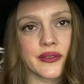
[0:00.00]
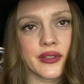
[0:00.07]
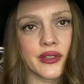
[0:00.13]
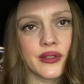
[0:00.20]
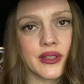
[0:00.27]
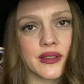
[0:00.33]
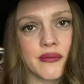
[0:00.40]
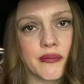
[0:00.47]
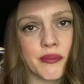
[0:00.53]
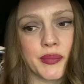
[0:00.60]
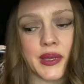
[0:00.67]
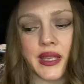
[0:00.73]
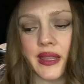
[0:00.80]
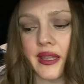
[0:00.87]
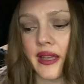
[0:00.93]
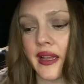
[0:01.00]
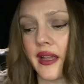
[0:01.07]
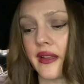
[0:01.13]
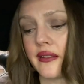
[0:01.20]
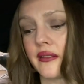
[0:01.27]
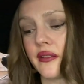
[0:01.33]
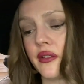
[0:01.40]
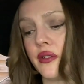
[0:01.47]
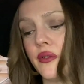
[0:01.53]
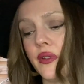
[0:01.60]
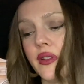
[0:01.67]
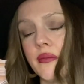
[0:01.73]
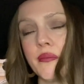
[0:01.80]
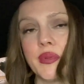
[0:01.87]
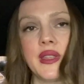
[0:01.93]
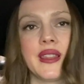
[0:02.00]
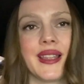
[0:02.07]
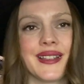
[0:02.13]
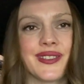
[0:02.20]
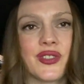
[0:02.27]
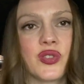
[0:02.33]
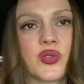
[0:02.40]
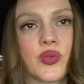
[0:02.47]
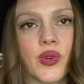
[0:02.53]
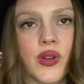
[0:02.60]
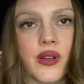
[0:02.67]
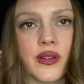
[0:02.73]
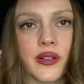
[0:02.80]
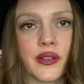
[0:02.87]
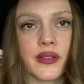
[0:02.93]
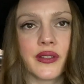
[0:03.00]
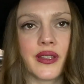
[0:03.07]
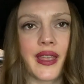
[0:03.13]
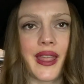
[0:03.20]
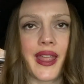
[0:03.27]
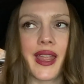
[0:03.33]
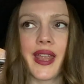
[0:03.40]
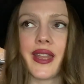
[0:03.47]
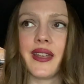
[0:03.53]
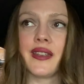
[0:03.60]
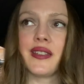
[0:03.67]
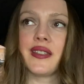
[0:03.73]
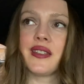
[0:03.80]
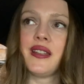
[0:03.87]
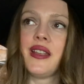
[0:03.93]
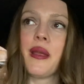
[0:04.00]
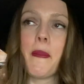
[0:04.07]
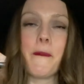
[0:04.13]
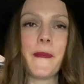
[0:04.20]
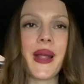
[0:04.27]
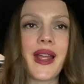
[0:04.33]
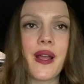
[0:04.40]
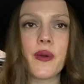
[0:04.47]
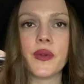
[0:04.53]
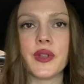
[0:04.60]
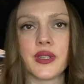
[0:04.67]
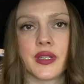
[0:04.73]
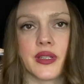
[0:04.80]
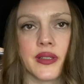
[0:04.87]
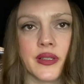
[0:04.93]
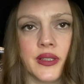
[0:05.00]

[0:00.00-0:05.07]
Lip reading: You can be that. You can be that strong and empowered.